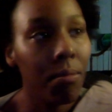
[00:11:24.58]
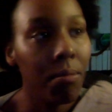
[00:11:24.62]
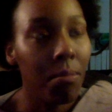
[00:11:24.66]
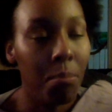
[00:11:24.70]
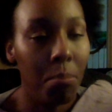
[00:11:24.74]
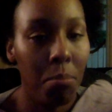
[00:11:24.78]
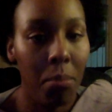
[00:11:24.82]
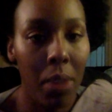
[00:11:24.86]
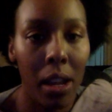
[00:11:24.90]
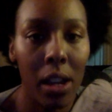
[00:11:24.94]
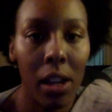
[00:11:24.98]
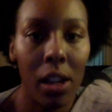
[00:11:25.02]

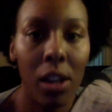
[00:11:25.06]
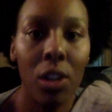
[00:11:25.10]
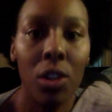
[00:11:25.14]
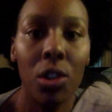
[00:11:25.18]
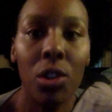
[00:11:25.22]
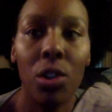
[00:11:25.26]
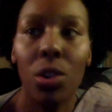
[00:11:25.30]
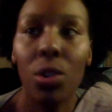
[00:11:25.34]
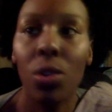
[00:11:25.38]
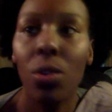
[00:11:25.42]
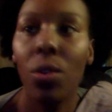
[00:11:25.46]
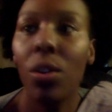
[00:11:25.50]
making
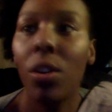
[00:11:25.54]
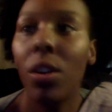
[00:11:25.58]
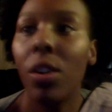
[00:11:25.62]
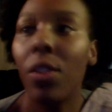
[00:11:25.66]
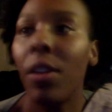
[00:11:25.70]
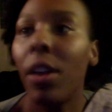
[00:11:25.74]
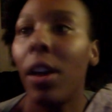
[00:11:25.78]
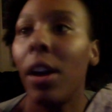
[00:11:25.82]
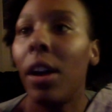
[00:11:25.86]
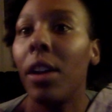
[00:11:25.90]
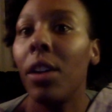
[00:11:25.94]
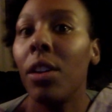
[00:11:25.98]
sure
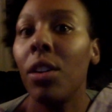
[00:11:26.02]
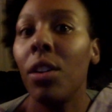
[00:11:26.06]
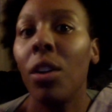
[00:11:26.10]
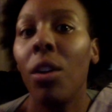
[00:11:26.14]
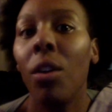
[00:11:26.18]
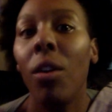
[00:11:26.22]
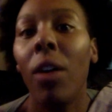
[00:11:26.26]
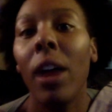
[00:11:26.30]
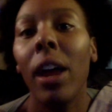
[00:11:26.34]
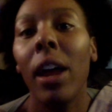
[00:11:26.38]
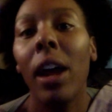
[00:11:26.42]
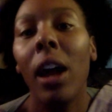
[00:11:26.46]
that,
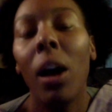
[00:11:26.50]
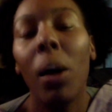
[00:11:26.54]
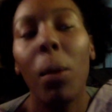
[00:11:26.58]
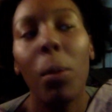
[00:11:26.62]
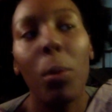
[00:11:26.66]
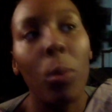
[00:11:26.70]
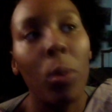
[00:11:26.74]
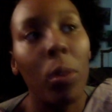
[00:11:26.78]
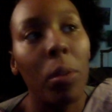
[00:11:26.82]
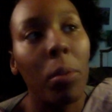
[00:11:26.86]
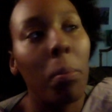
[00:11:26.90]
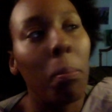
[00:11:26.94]
I helped
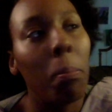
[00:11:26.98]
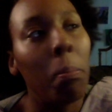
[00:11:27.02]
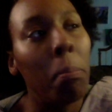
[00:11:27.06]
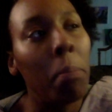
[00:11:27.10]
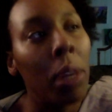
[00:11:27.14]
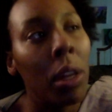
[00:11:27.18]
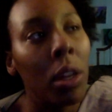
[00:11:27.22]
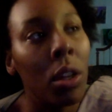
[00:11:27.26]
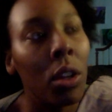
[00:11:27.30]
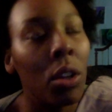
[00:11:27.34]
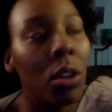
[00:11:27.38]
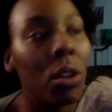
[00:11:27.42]
with
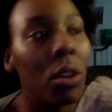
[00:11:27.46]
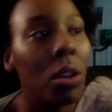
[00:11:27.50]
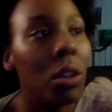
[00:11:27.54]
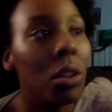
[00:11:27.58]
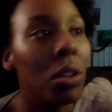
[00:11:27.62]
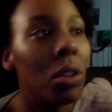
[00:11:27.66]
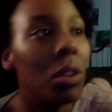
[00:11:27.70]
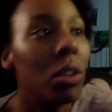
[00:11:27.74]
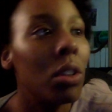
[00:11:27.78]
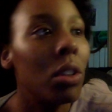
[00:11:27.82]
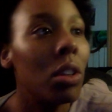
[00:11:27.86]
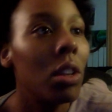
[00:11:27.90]

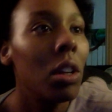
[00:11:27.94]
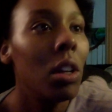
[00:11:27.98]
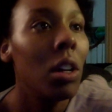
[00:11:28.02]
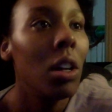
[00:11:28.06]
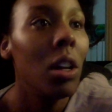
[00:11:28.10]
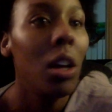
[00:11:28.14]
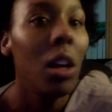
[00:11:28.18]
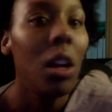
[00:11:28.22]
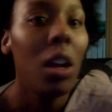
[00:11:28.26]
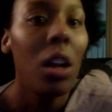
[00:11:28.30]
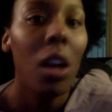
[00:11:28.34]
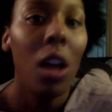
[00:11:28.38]
bills,
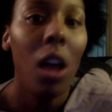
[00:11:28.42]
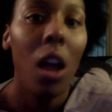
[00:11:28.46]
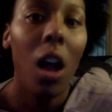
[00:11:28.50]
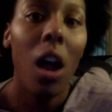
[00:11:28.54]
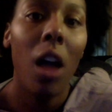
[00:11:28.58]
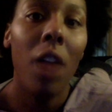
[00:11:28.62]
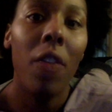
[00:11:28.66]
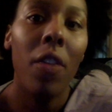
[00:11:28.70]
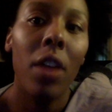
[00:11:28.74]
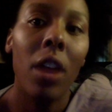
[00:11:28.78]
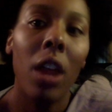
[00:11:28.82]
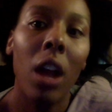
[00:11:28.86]

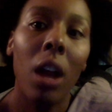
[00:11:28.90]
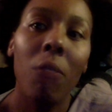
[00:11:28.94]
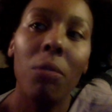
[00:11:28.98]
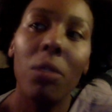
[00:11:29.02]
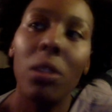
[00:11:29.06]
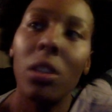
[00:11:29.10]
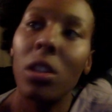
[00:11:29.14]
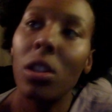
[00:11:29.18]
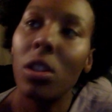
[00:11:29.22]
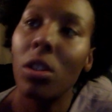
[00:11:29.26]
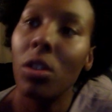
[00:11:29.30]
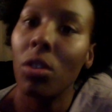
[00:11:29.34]
and then I would
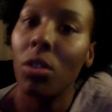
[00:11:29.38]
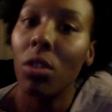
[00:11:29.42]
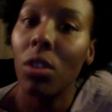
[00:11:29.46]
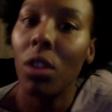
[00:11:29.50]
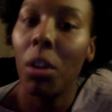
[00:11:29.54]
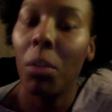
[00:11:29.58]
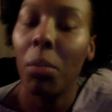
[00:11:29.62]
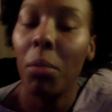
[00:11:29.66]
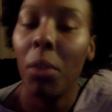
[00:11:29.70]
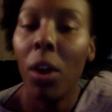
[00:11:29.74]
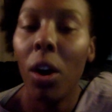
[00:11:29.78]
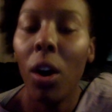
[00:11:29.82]
still
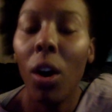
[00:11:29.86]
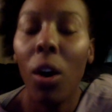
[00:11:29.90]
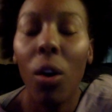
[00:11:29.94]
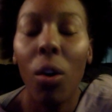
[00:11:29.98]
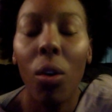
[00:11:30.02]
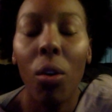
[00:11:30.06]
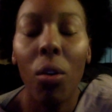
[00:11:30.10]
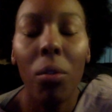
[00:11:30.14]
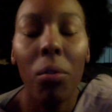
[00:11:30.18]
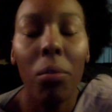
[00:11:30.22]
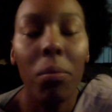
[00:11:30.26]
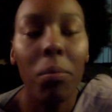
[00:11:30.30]
come
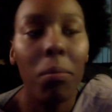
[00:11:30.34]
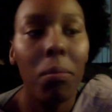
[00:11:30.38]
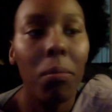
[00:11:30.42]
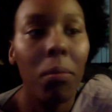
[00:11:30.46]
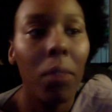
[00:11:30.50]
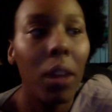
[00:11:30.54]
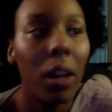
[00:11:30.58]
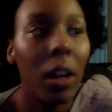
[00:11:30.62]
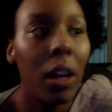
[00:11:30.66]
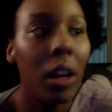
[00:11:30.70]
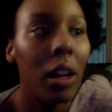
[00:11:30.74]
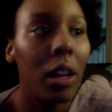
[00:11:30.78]
home
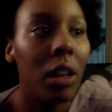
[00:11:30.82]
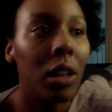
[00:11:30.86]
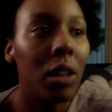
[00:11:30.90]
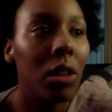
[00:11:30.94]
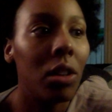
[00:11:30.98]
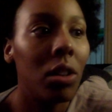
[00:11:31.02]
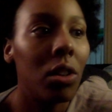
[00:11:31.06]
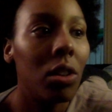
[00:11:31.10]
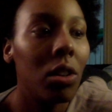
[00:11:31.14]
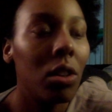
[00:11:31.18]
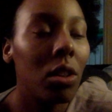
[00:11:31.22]
and,